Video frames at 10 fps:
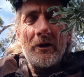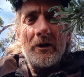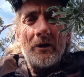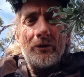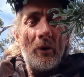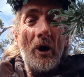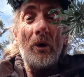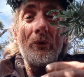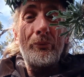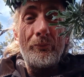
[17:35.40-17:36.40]
The
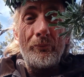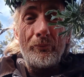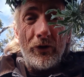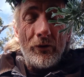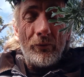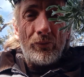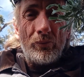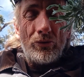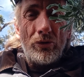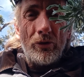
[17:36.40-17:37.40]
railroad's getting
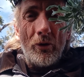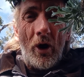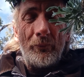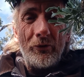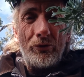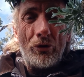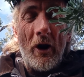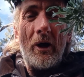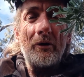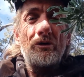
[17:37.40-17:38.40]
off its
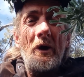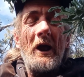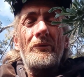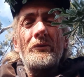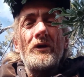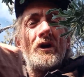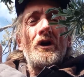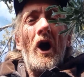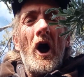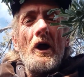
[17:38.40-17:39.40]
tracks
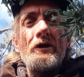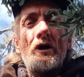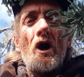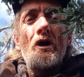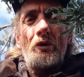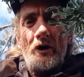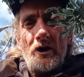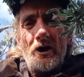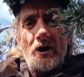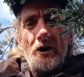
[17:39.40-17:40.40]
high in the country.
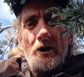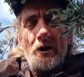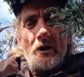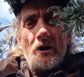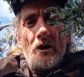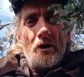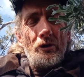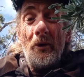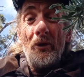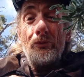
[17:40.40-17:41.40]
The
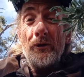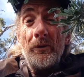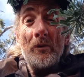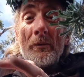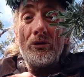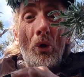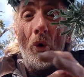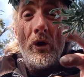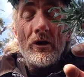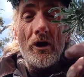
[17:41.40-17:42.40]
Mississippi River is
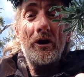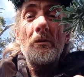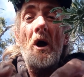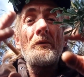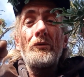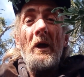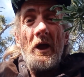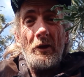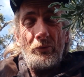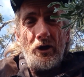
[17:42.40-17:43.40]
totally going to come out of its
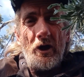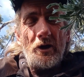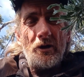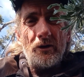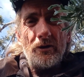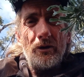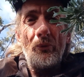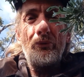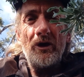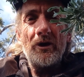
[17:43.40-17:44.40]
banks, okay? You'll
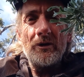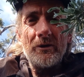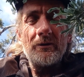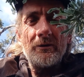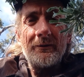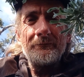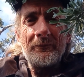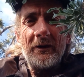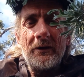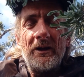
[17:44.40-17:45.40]
see.
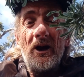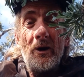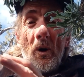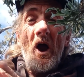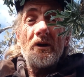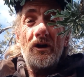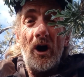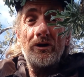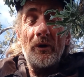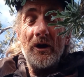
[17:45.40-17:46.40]
Up high in the
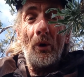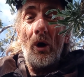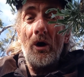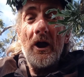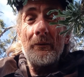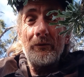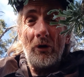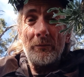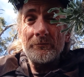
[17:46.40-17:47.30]
country, it's already having trouble.